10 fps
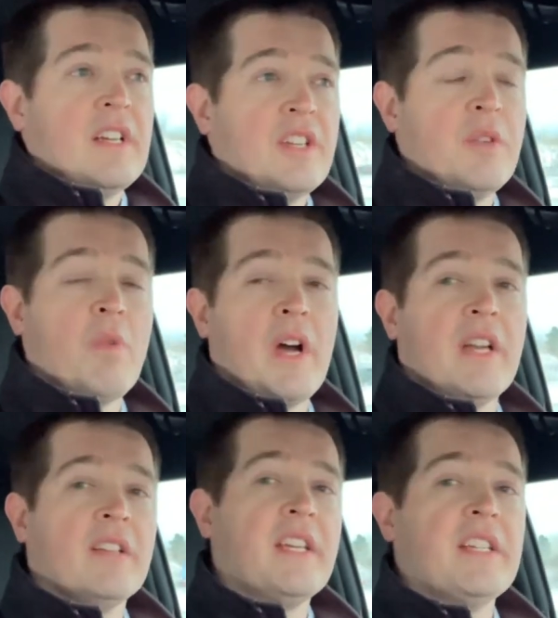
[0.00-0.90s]
You want
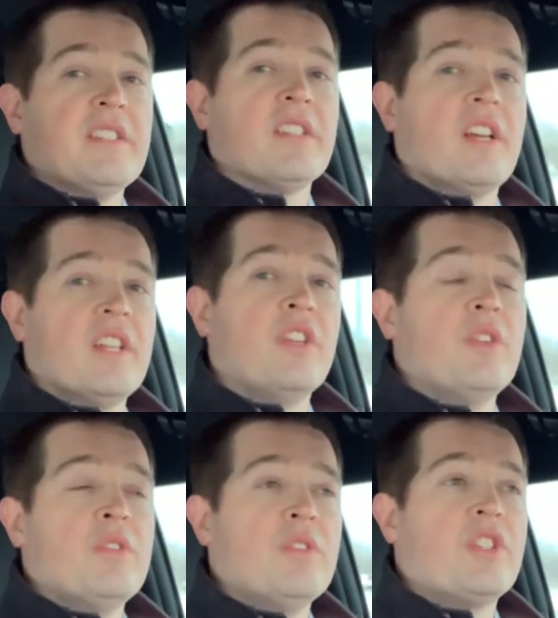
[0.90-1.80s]
to lease a
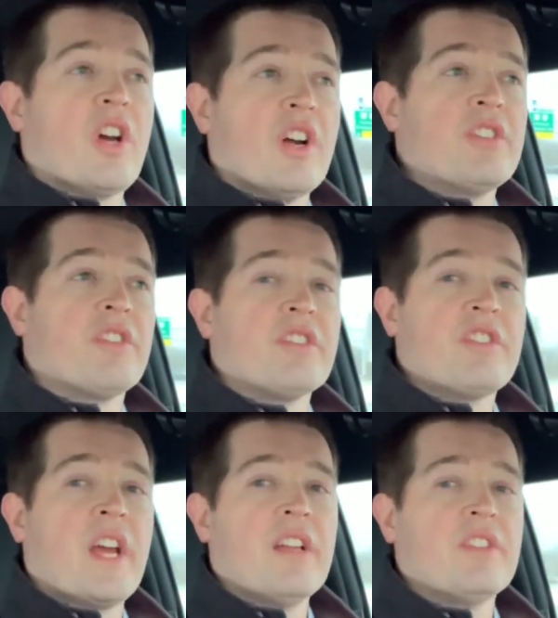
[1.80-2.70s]
new Charger or
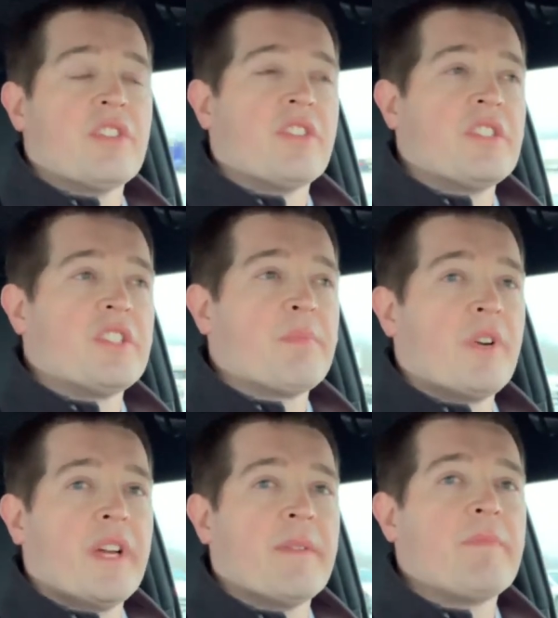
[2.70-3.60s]
Challenger in
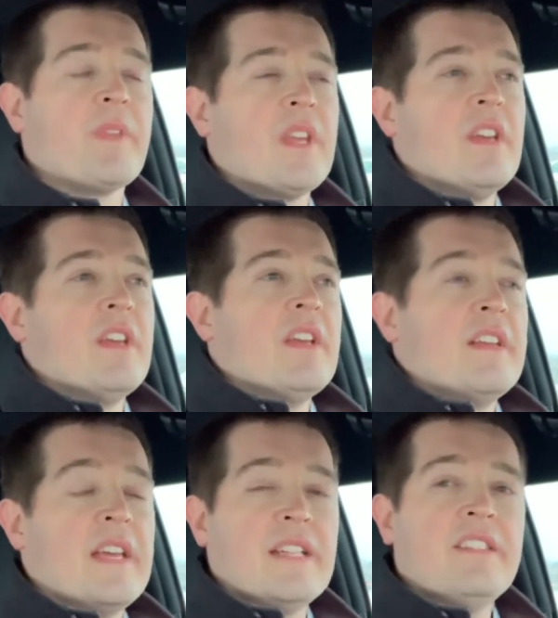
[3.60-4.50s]
spring.
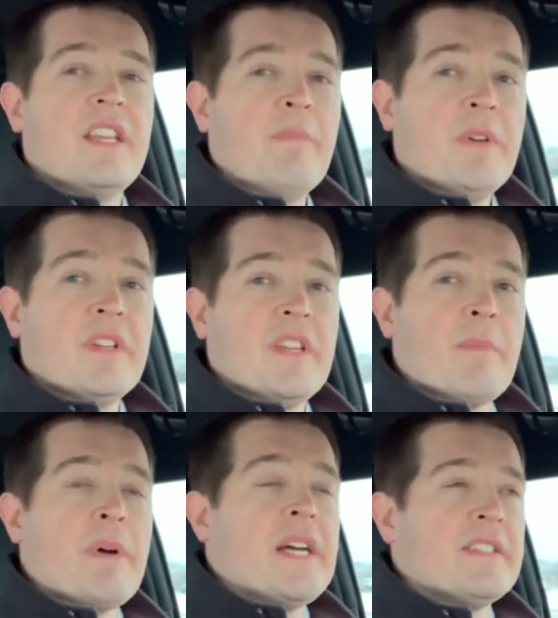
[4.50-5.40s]
That's typically the
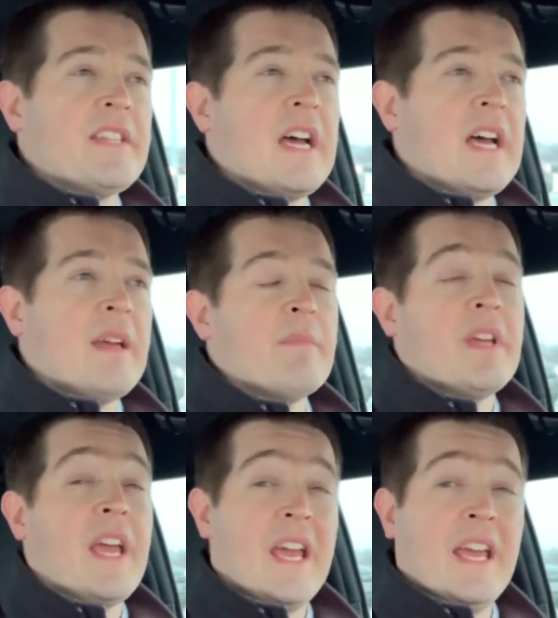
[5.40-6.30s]
best
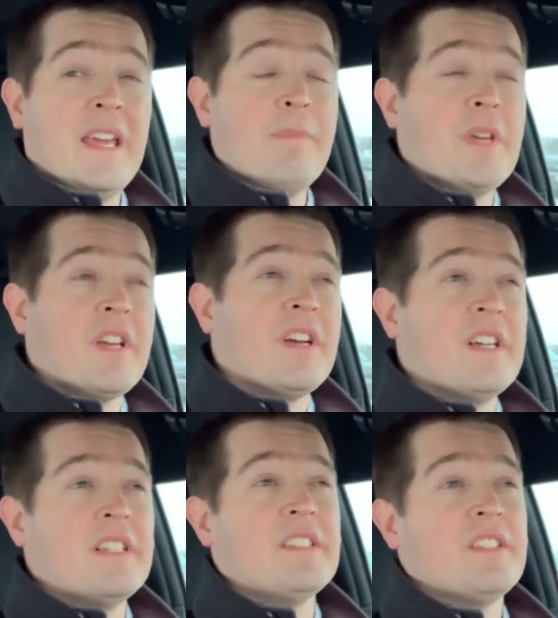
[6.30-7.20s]
time. A,
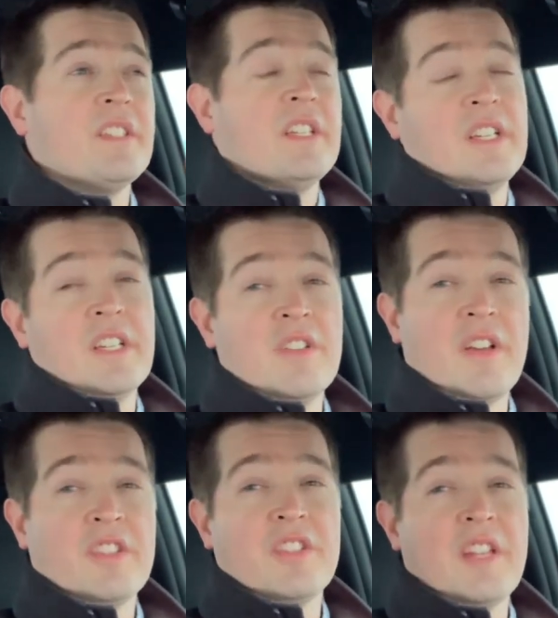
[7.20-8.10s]
because you
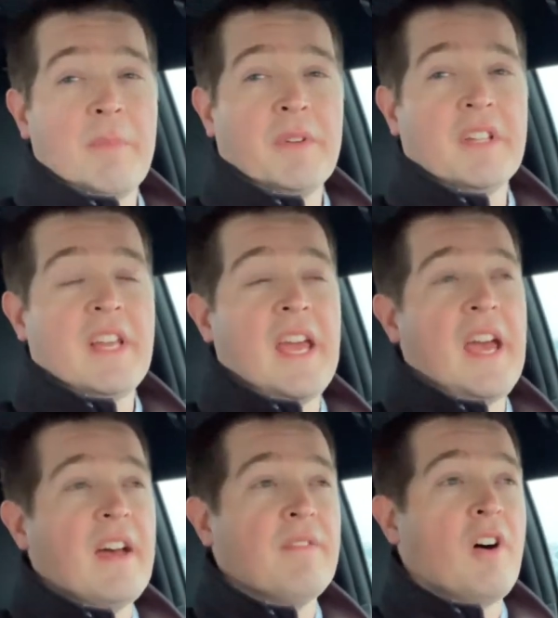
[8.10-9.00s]
typically
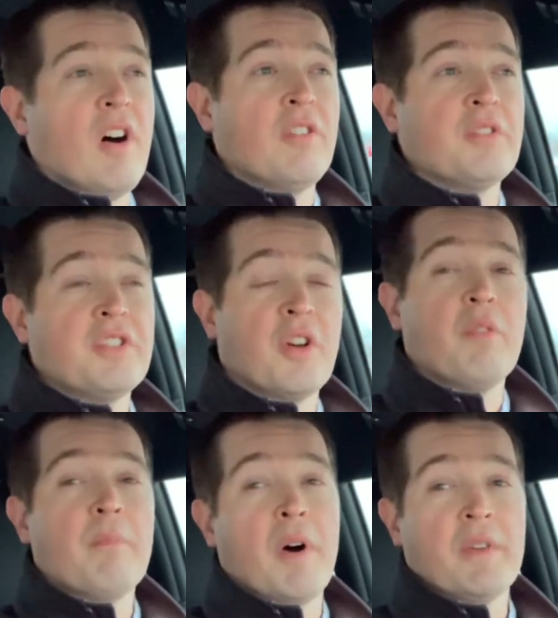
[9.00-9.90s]
have auto show
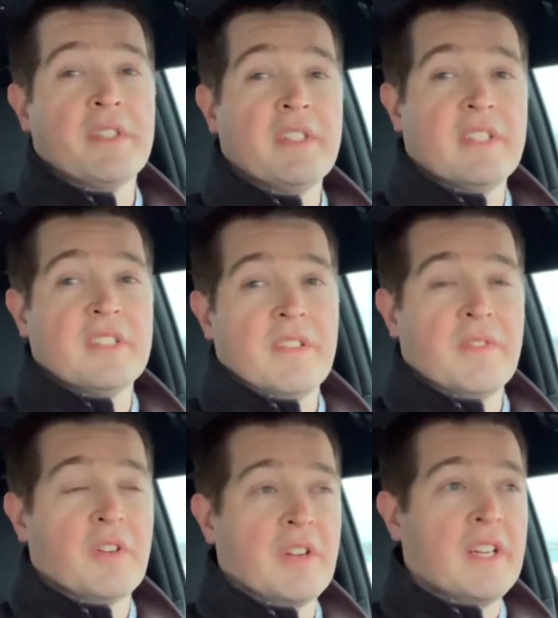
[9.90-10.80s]
bonuses if
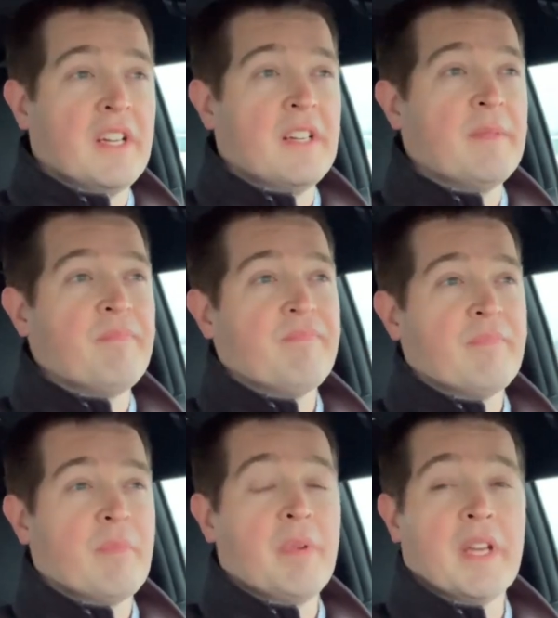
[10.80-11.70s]
you're in a
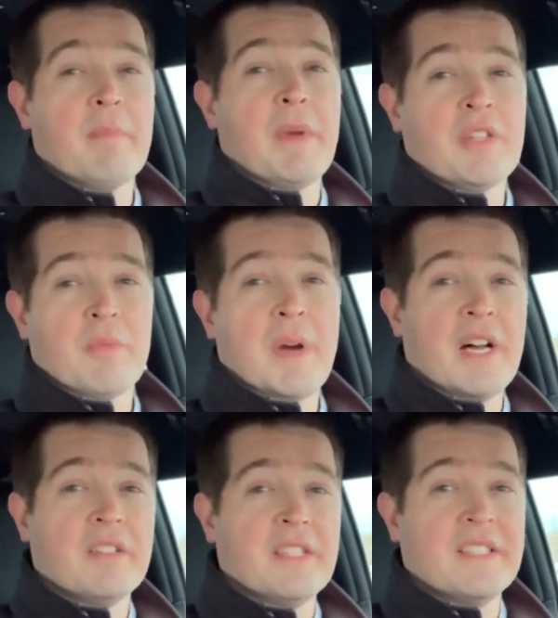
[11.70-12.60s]
big
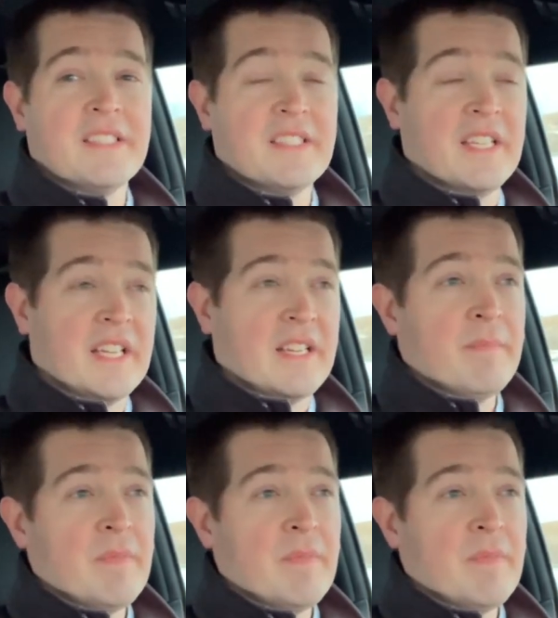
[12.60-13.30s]
metropolitan city.